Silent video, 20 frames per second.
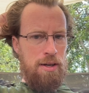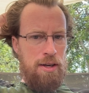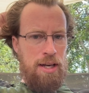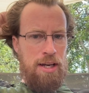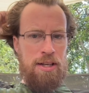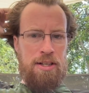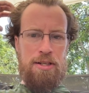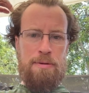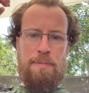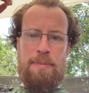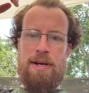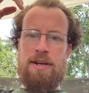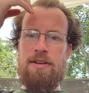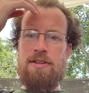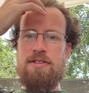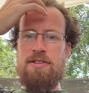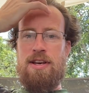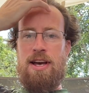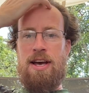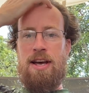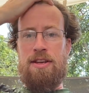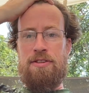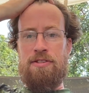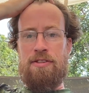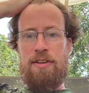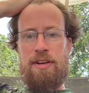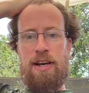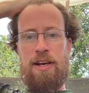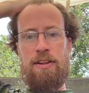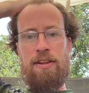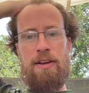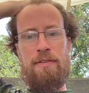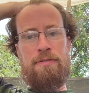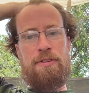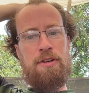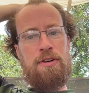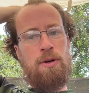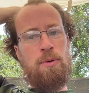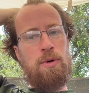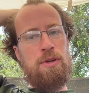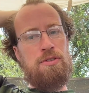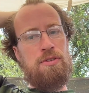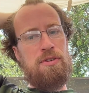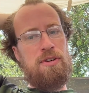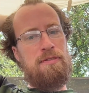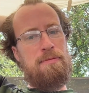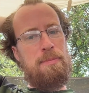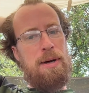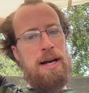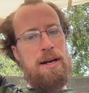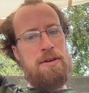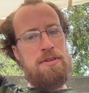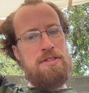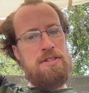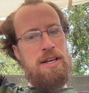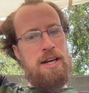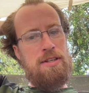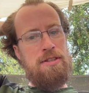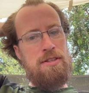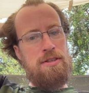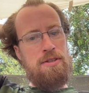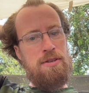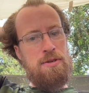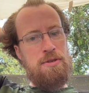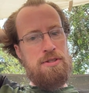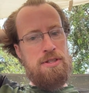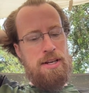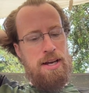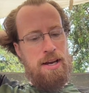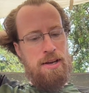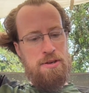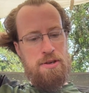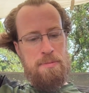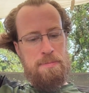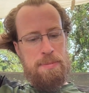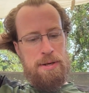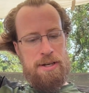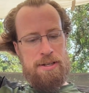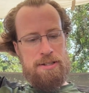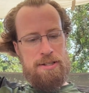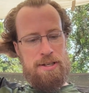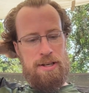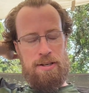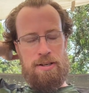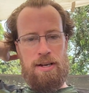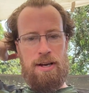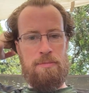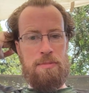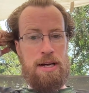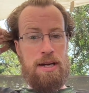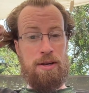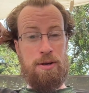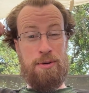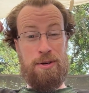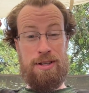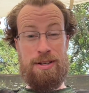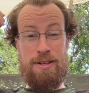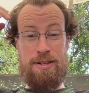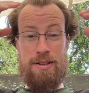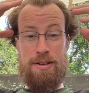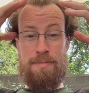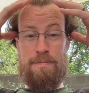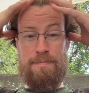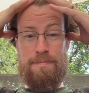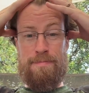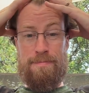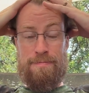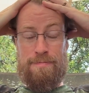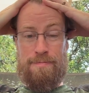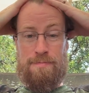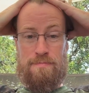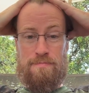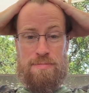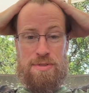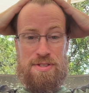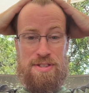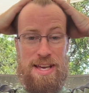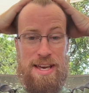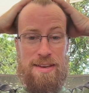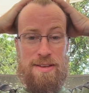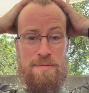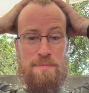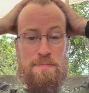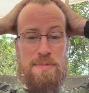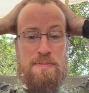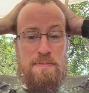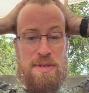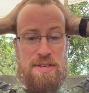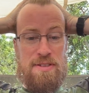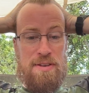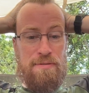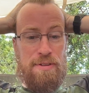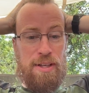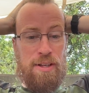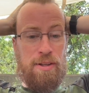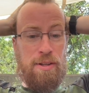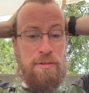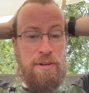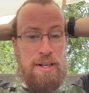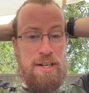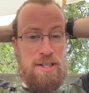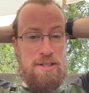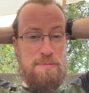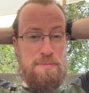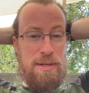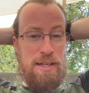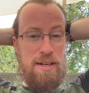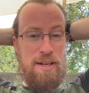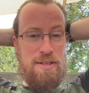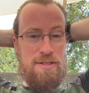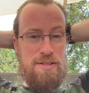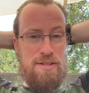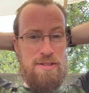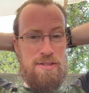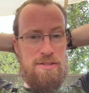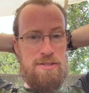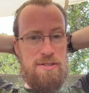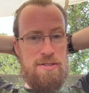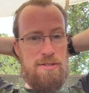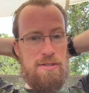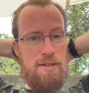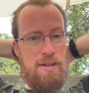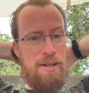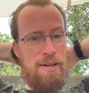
Ink Dependence asked, I'd love to know what sort of biocide you use and how you picked it. I'm not going to say specific ingredients because it's